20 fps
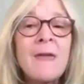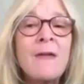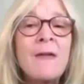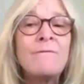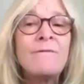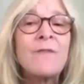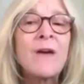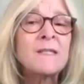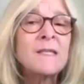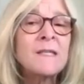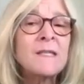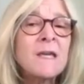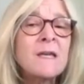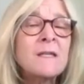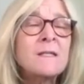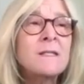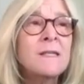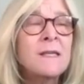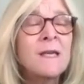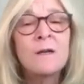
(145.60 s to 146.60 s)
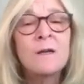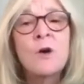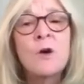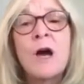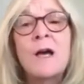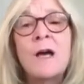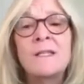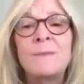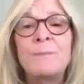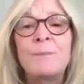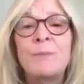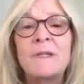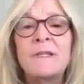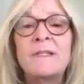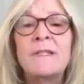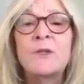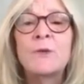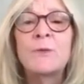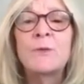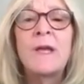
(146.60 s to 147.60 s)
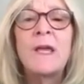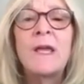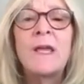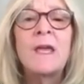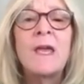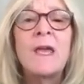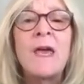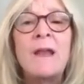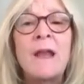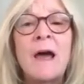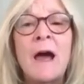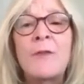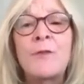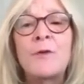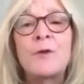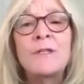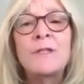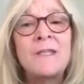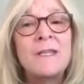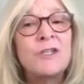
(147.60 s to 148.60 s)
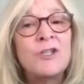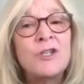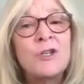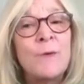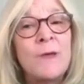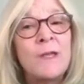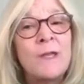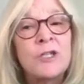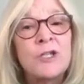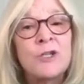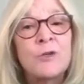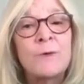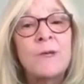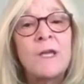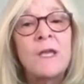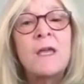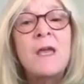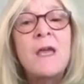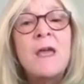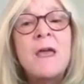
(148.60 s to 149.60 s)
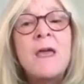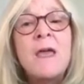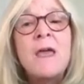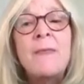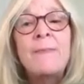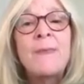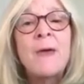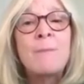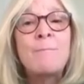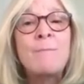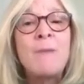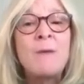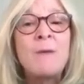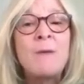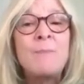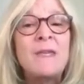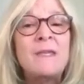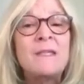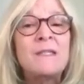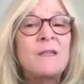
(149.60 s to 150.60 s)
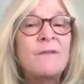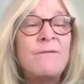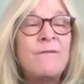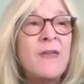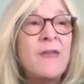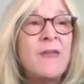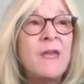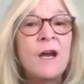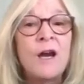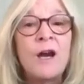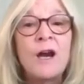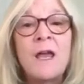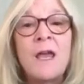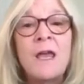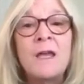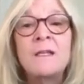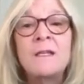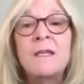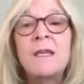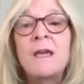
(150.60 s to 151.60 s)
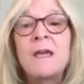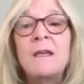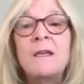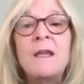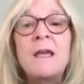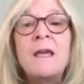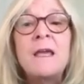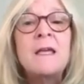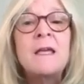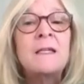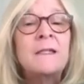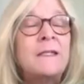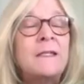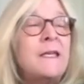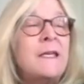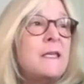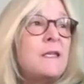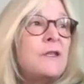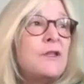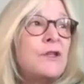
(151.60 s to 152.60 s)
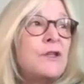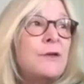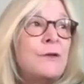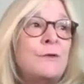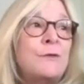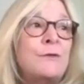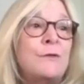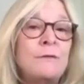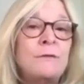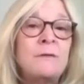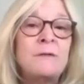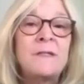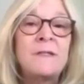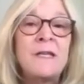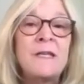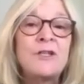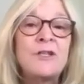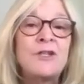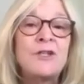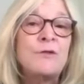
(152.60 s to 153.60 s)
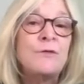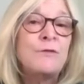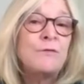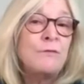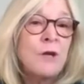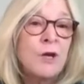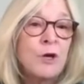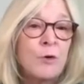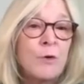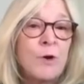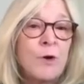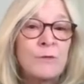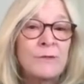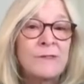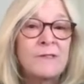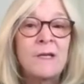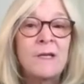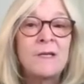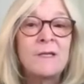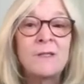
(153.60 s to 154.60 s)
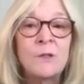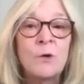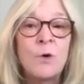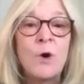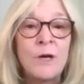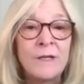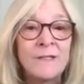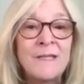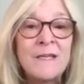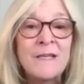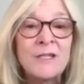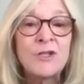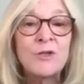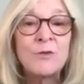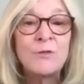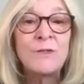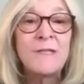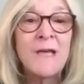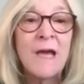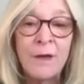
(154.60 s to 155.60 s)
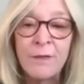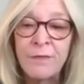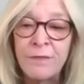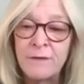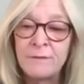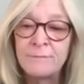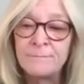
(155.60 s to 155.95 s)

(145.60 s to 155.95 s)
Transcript: and vesicants can cause blistering and other tissue injury that may be severe and can lead to tissue necrosis or tissue death.